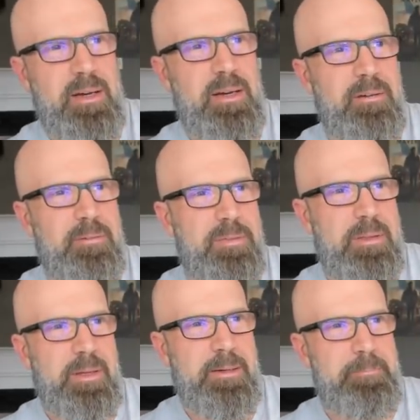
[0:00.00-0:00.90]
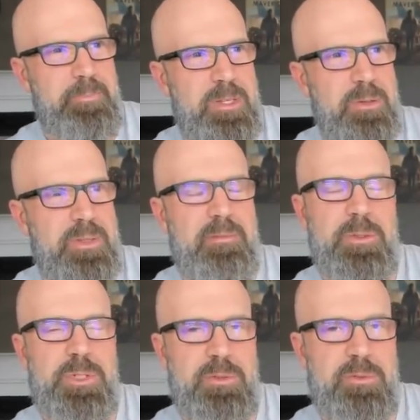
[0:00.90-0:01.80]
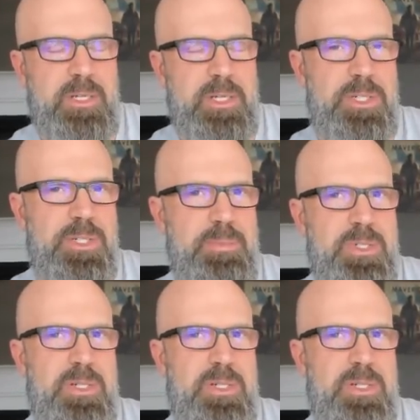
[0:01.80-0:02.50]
of the evolution of relationships.